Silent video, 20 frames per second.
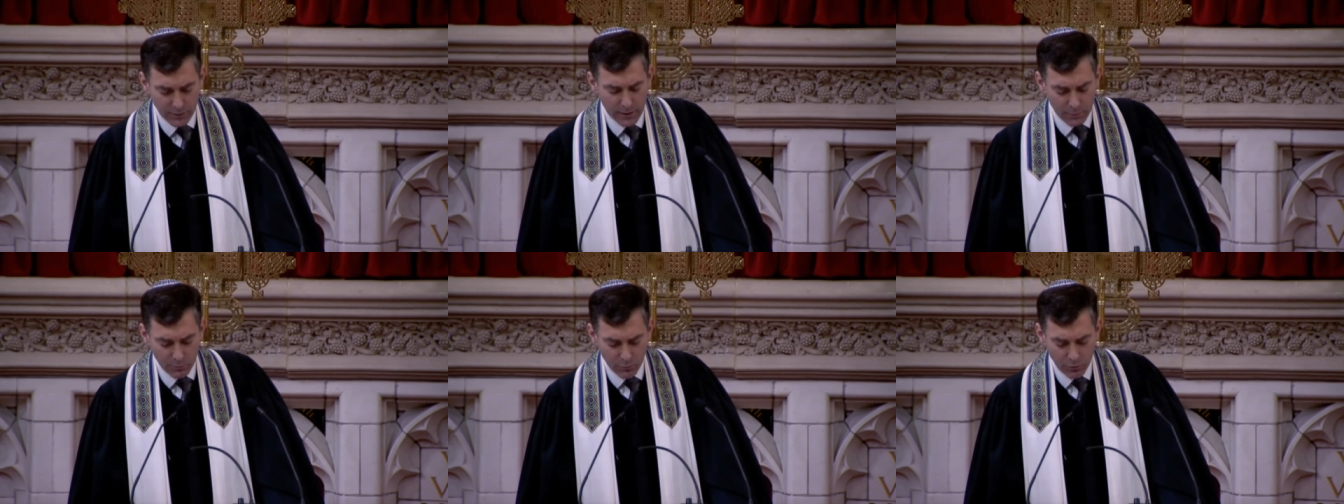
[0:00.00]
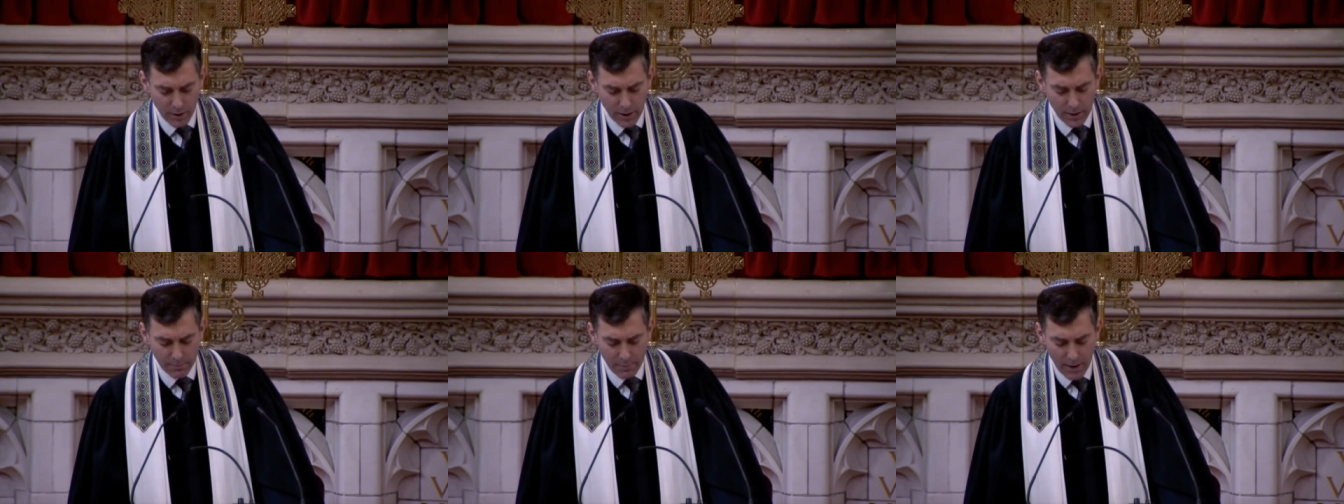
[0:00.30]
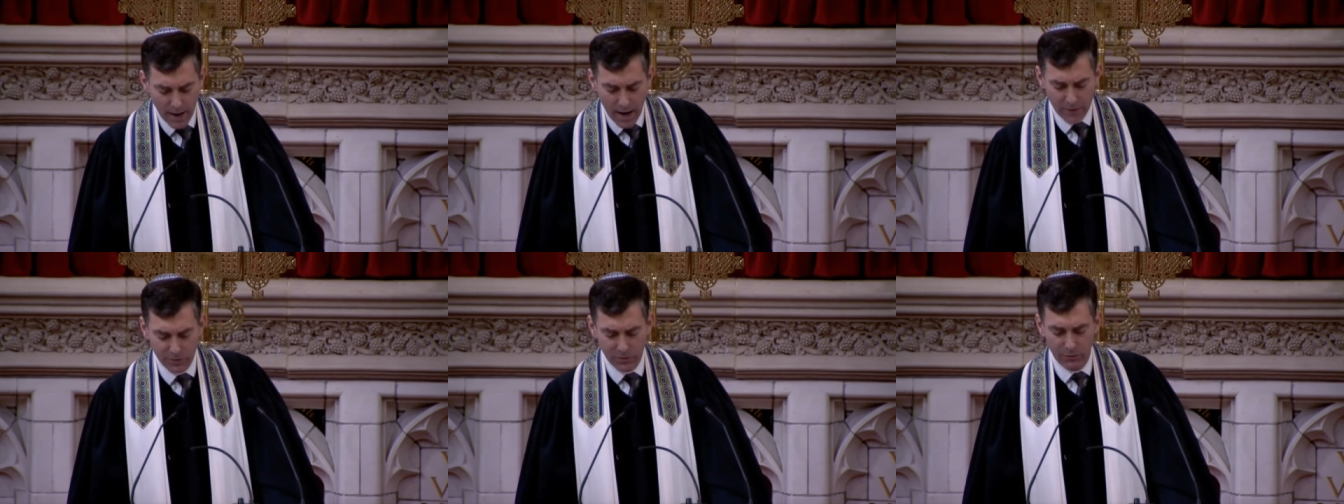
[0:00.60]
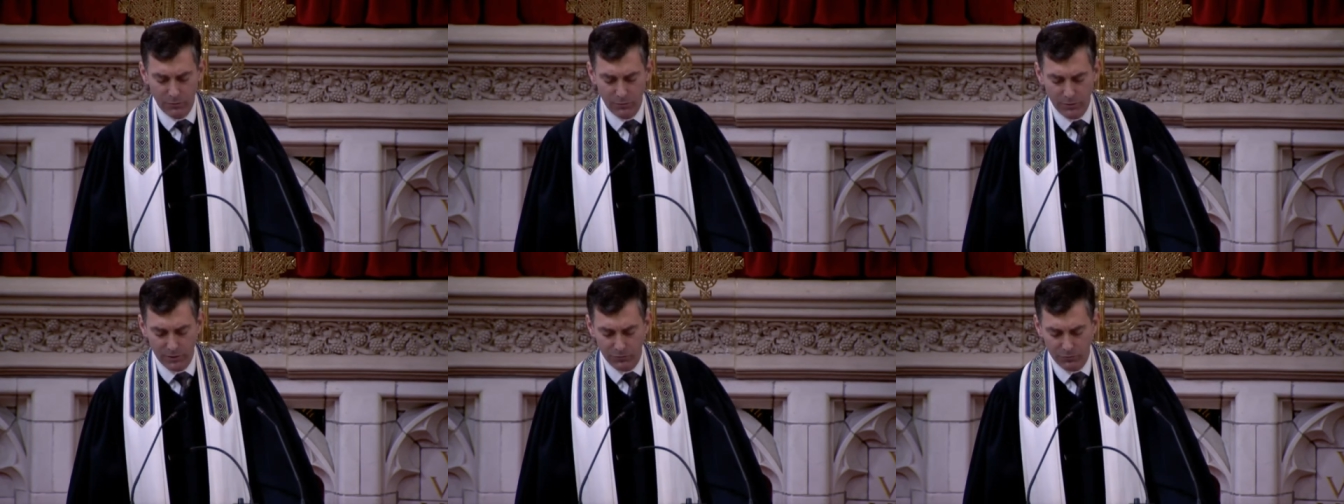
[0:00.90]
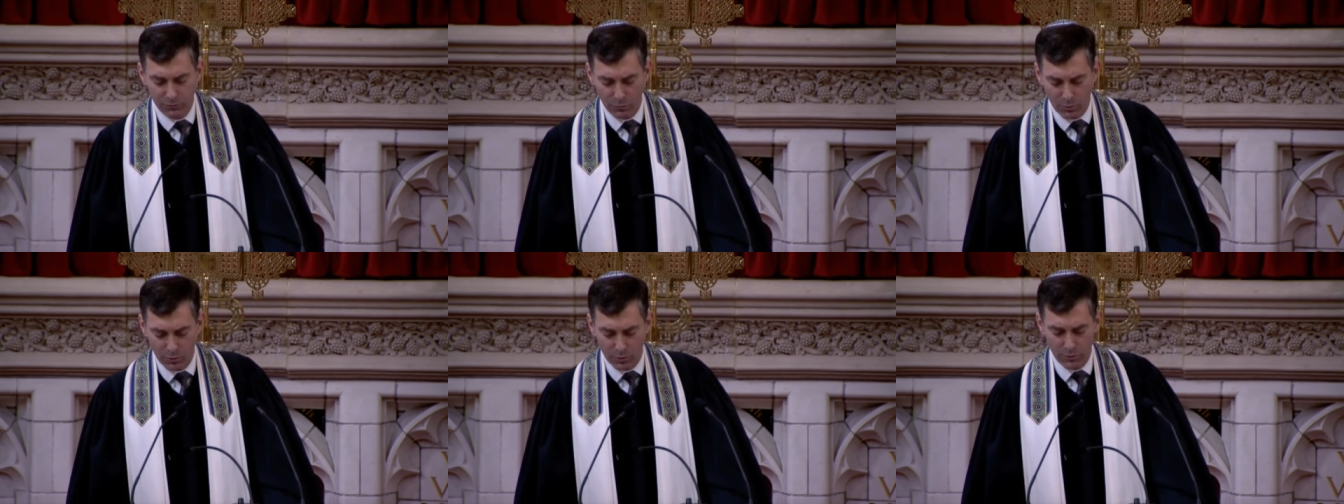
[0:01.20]
Imre
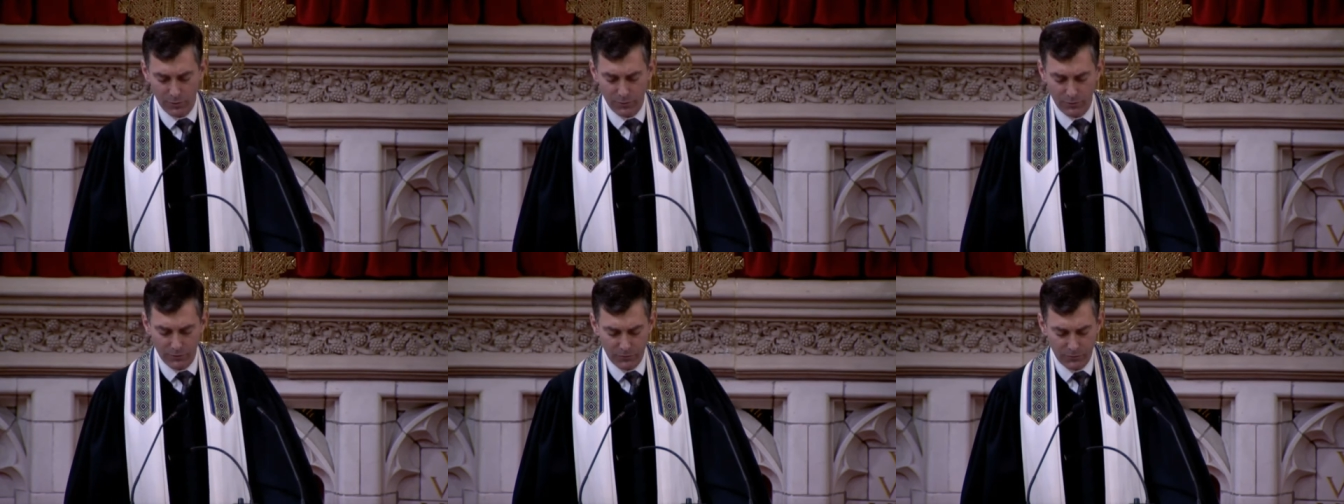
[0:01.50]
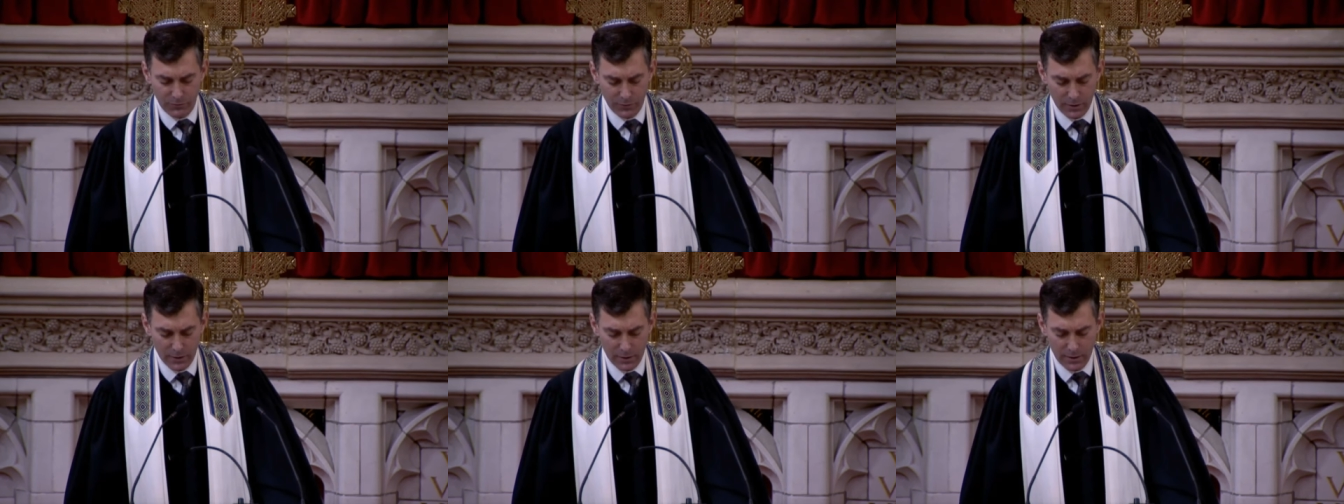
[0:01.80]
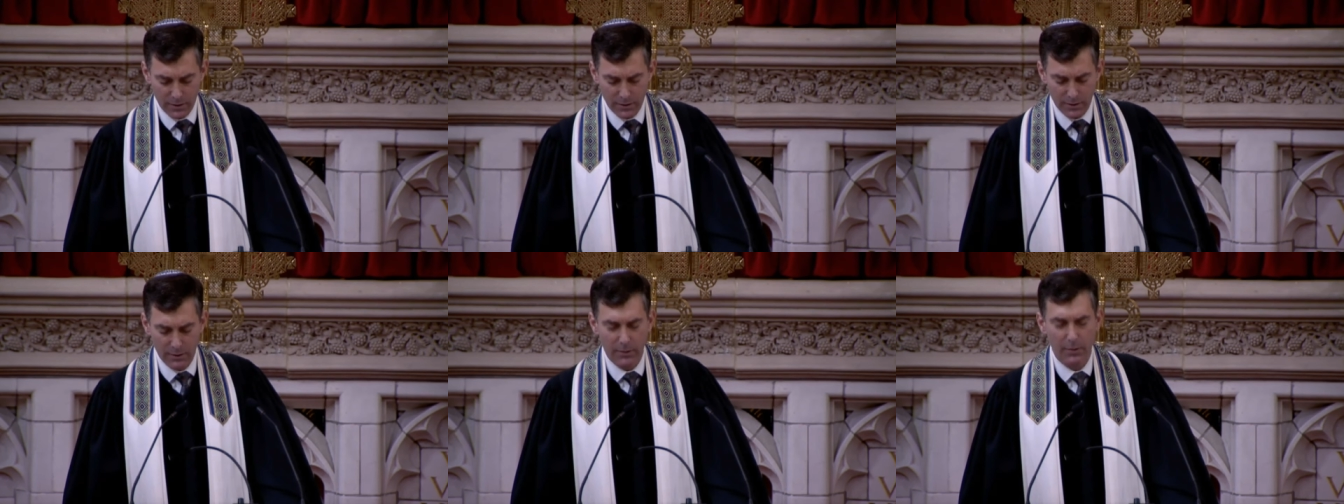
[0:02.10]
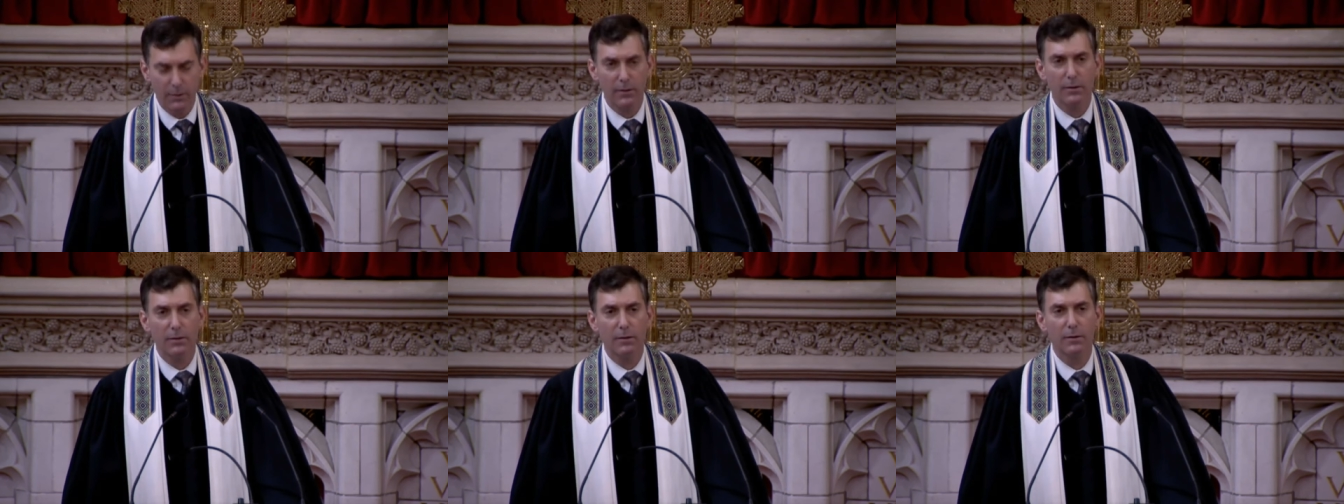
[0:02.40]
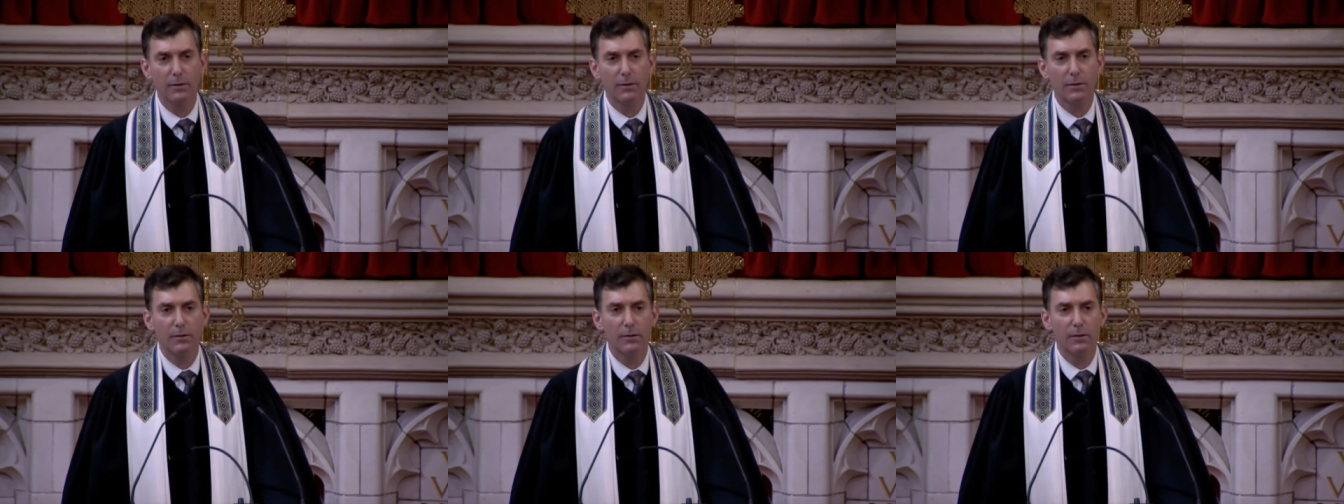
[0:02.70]
Bathory's words,
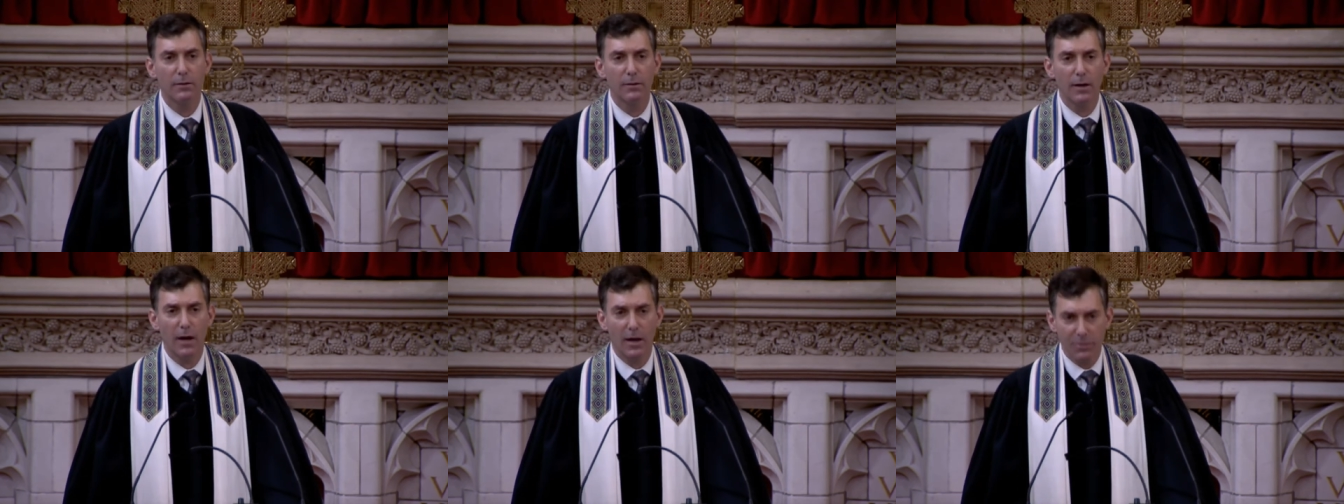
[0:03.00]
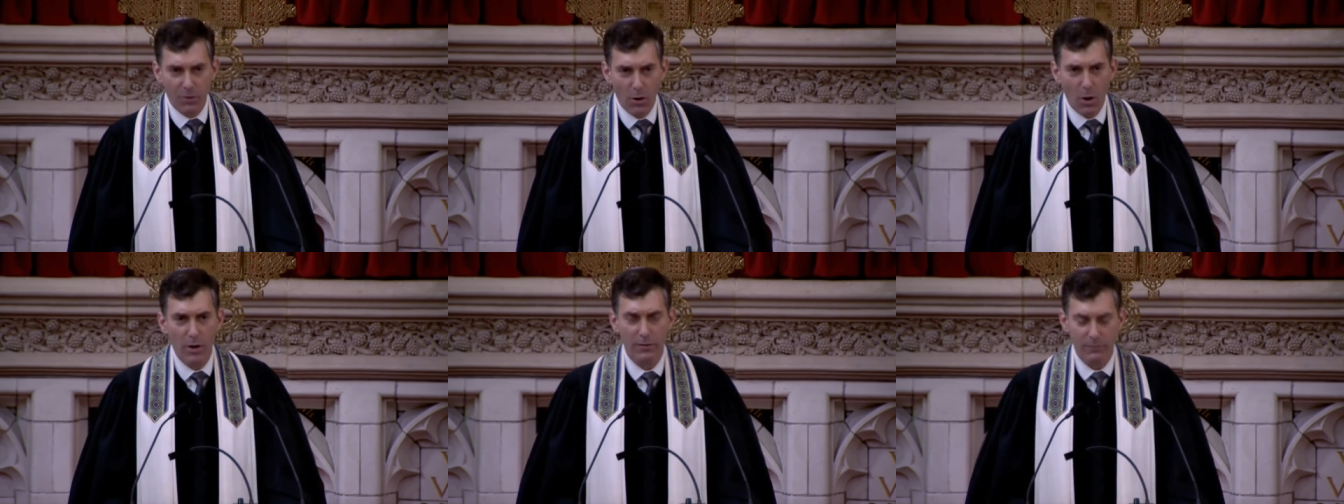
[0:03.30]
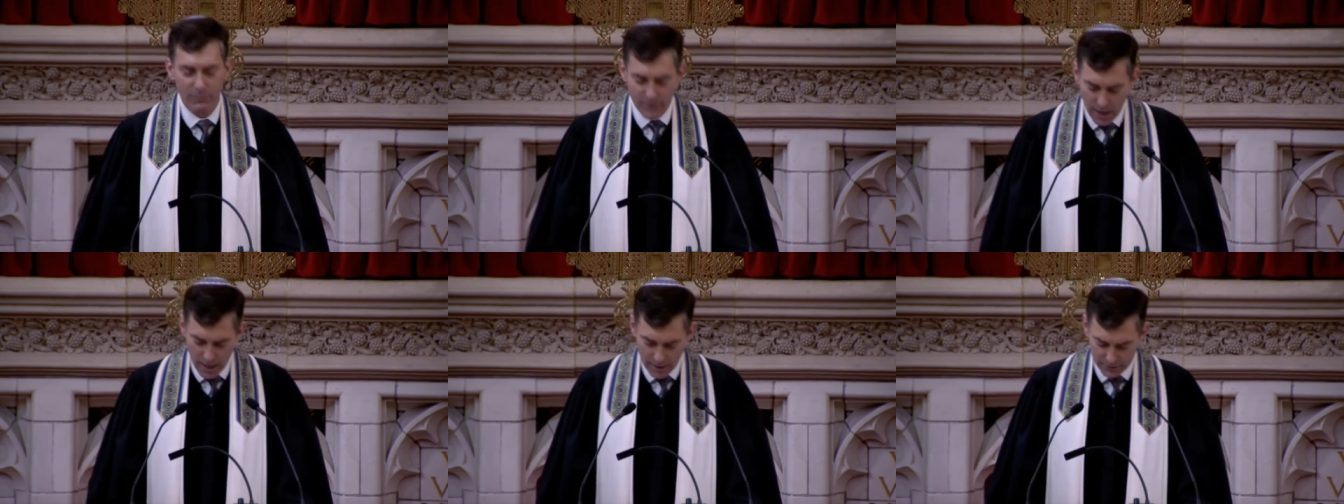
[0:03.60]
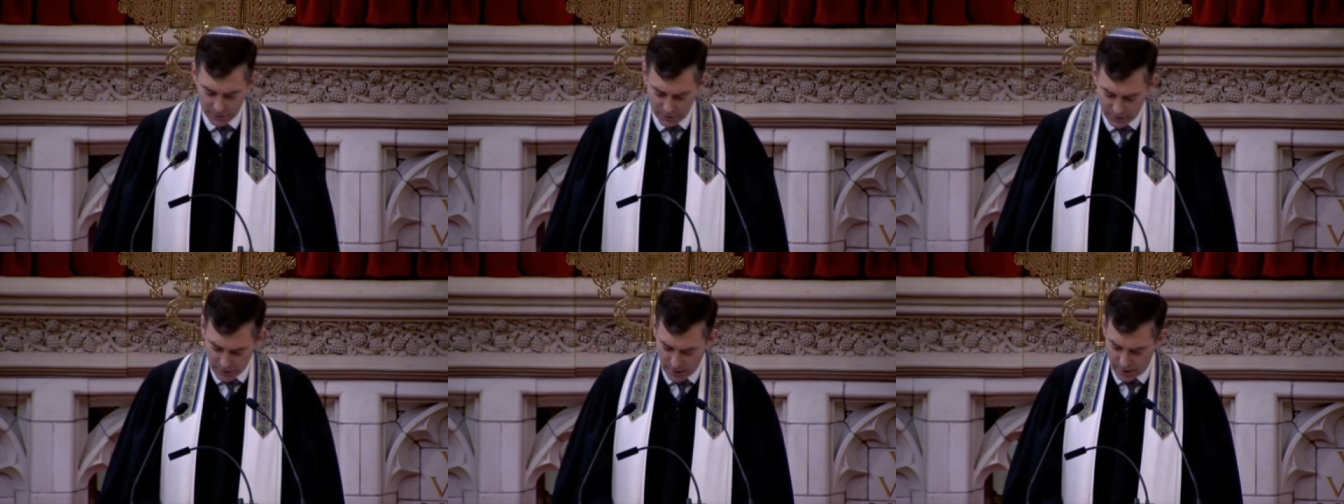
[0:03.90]
I thought of Dr.